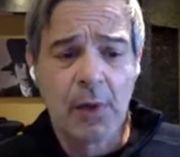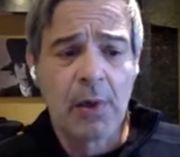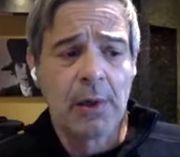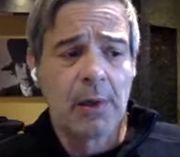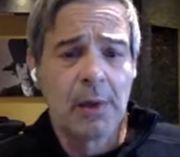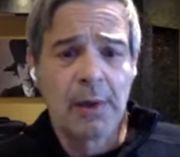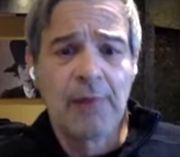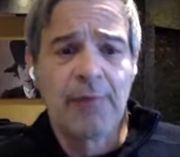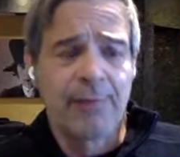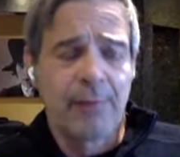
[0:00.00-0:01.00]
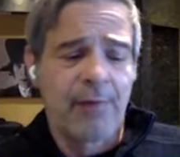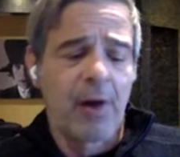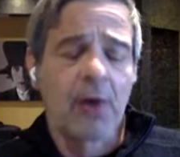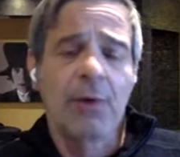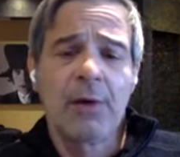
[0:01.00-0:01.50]
Uh, if, if our
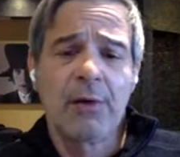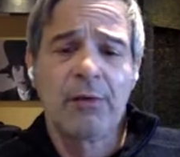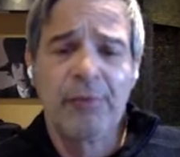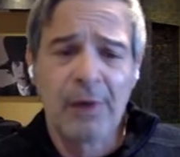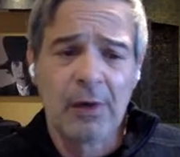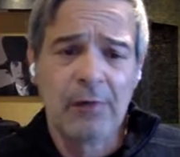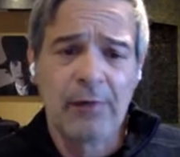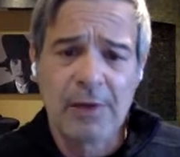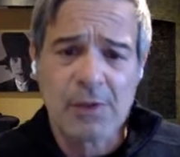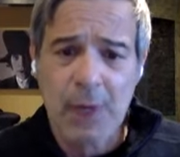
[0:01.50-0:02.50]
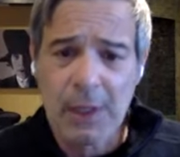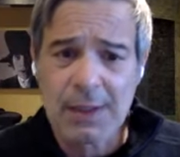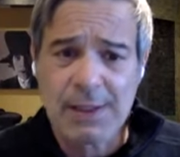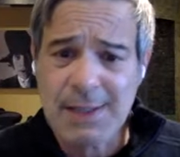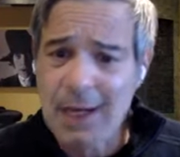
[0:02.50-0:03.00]
creditors feared Venezuelan
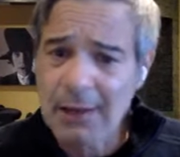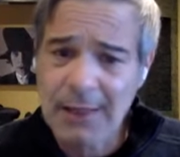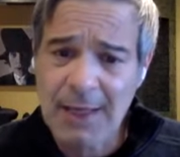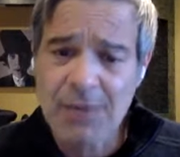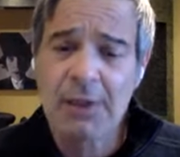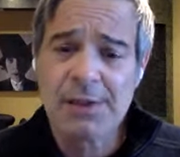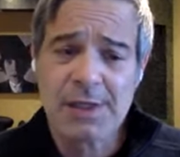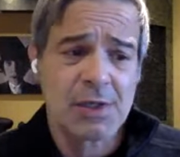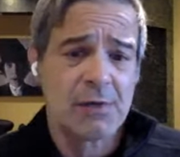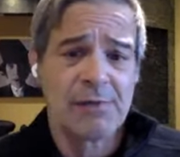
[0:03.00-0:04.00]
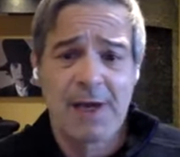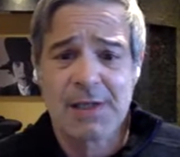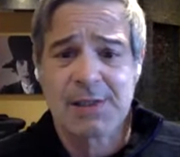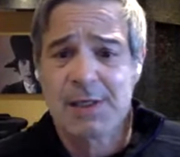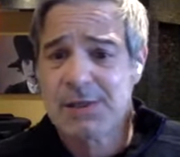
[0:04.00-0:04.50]
style nationalization of
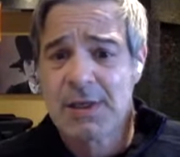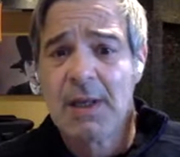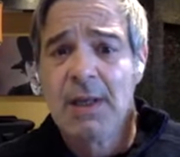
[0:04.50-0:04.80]
assets,